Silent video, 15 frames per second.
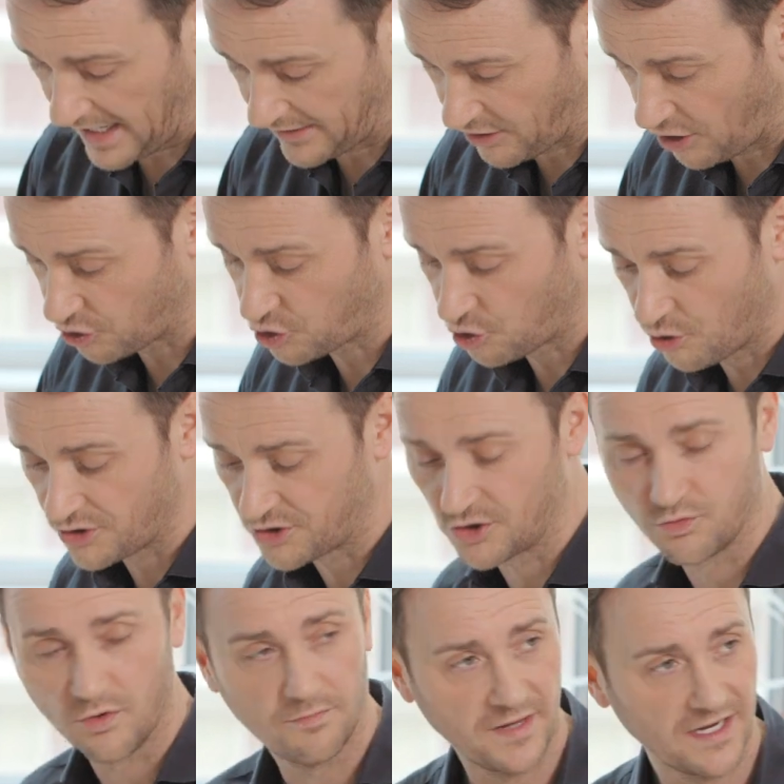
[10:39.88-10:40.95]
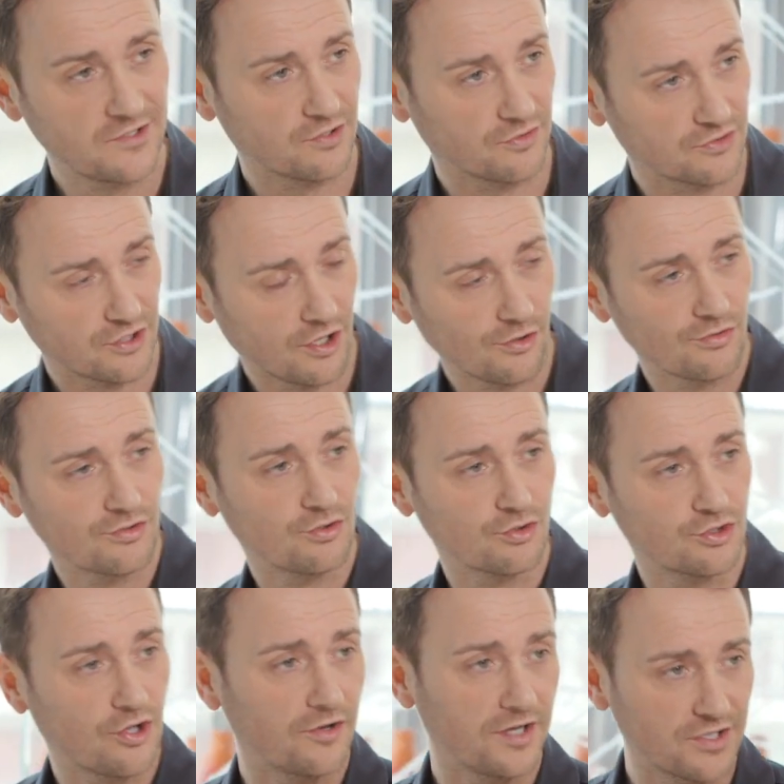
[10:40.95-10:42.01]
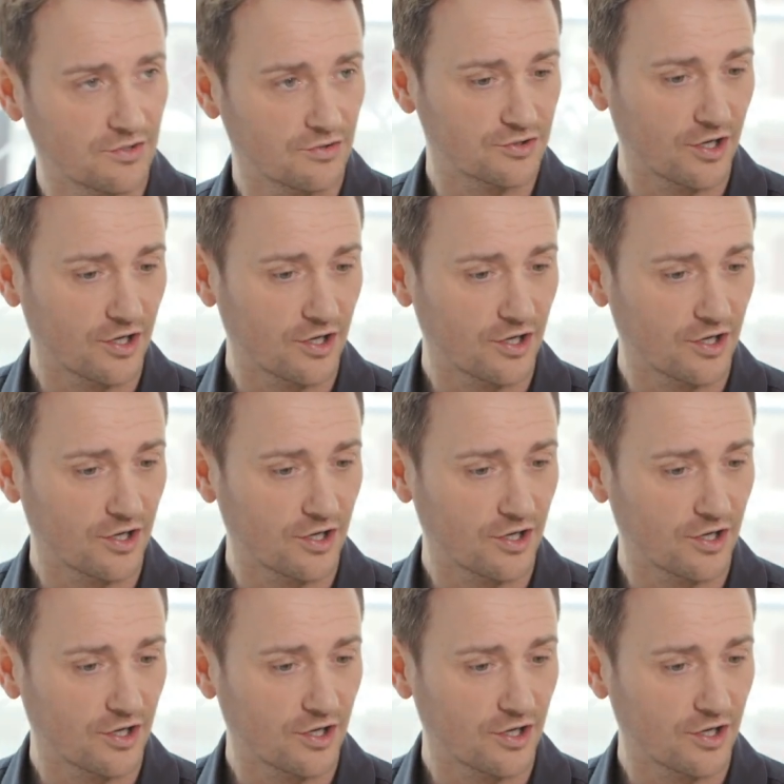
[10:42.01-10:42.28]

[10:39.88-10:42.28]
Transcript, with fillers: And our choices were beans on toast or sardines